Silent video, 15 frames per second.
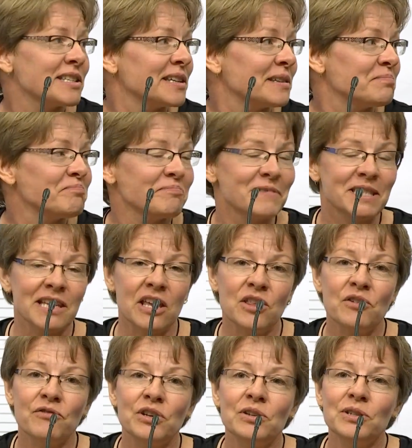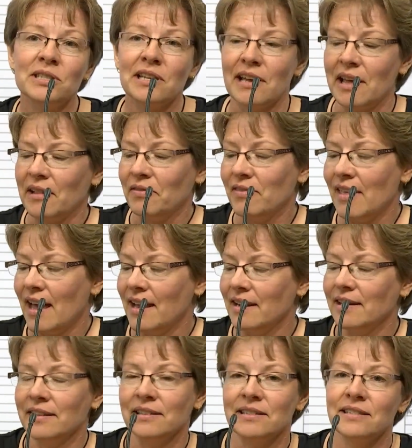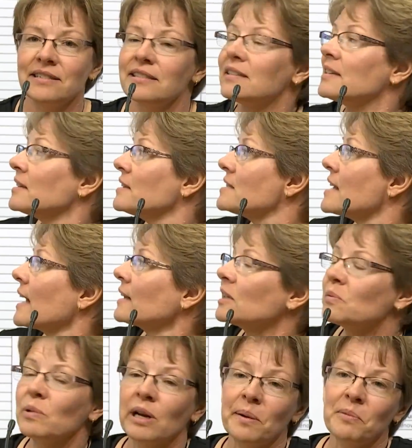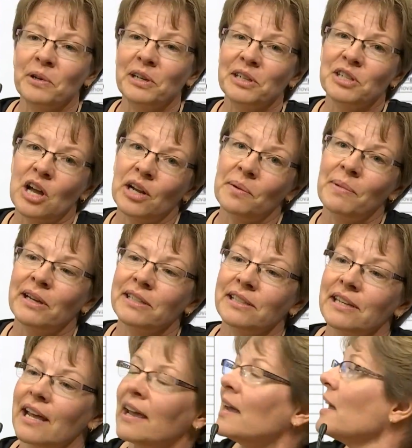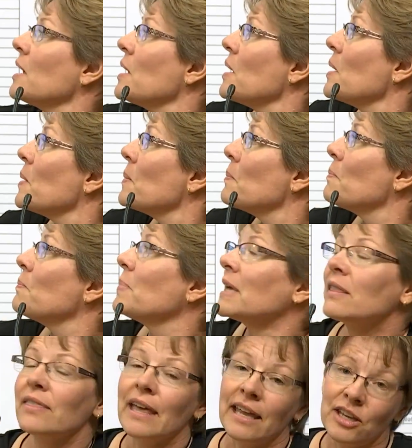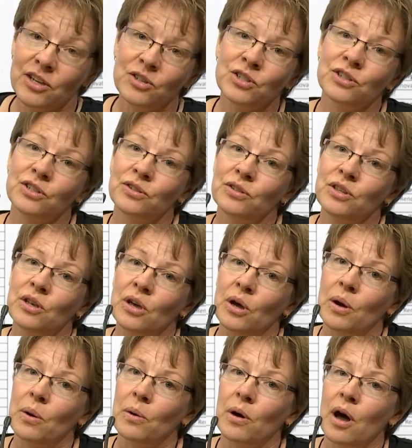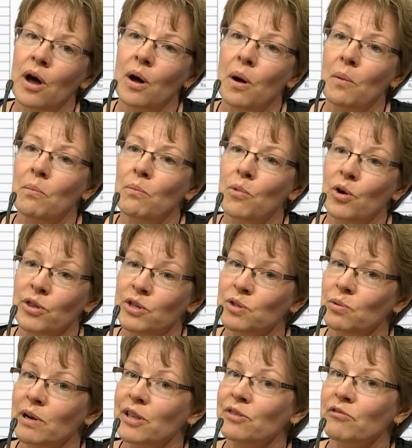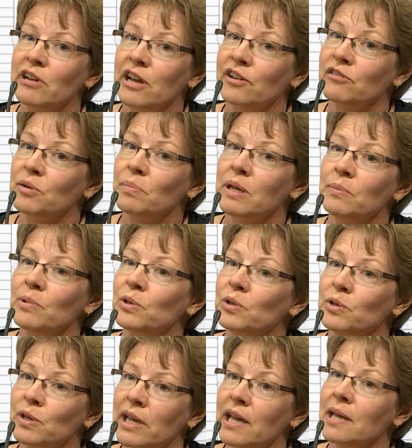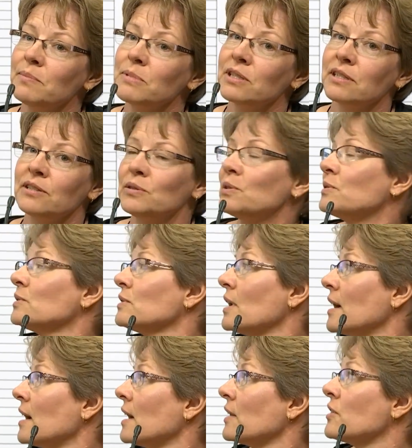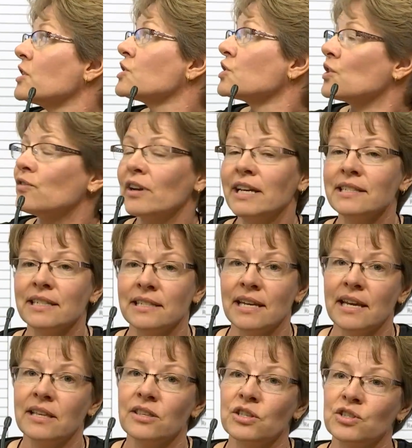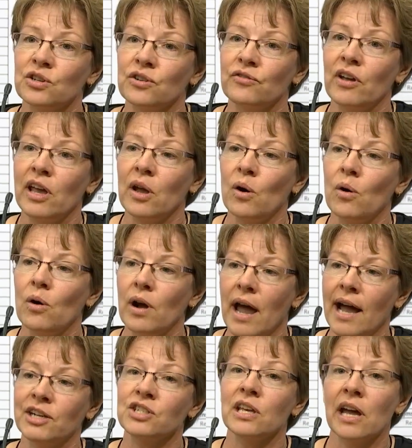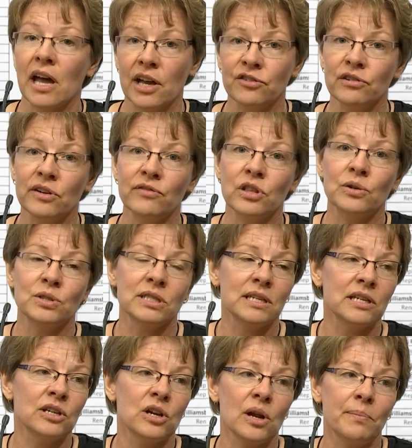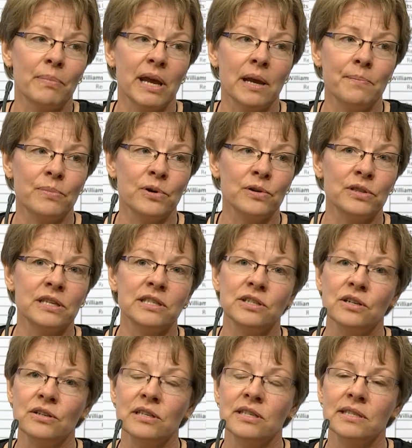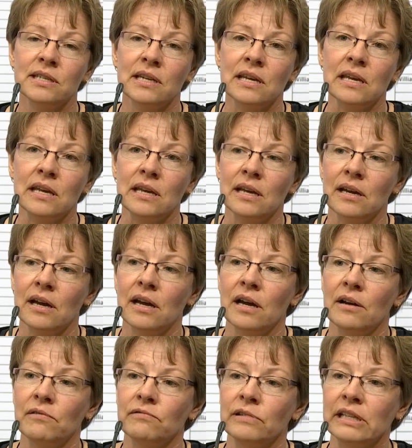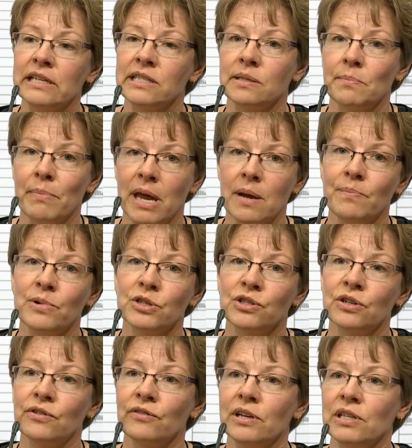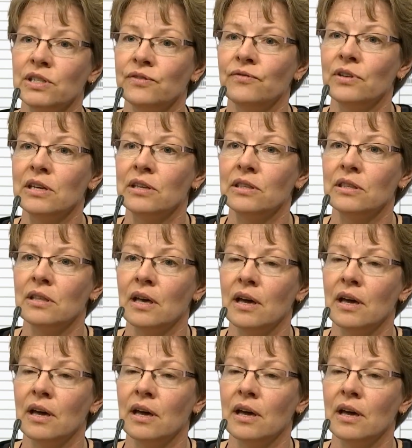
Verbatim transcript: to say their views, and that is exactly what I'm going to talk about today. Big thank you to the uh, more than 2,300 people who came to uh, the survey to take the survey. Actually, 100 of those did it on paper. This year, the city uh, released some paper surveys via